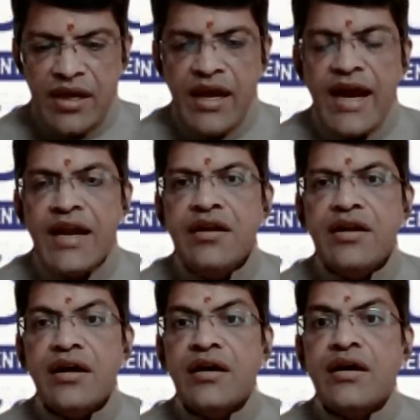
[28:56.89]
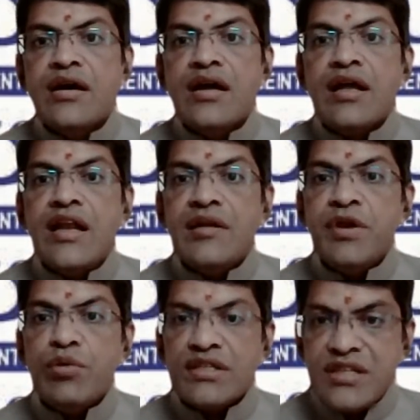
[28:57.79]
And let
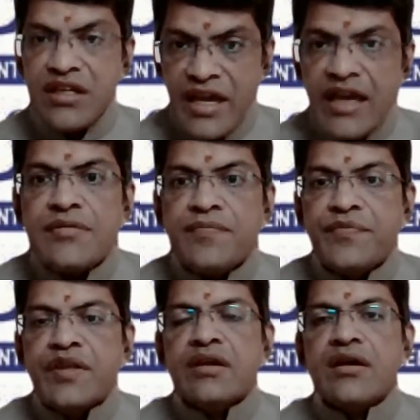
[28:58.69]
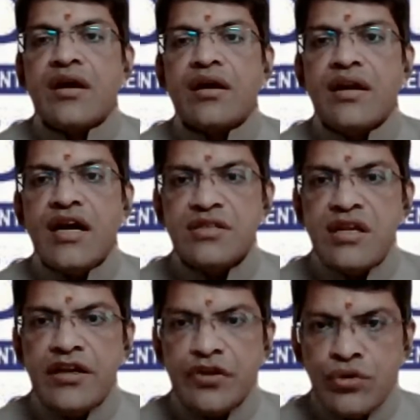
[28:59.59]
me once again
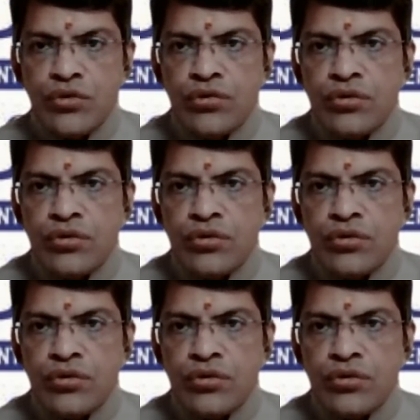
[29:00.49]
congratulate you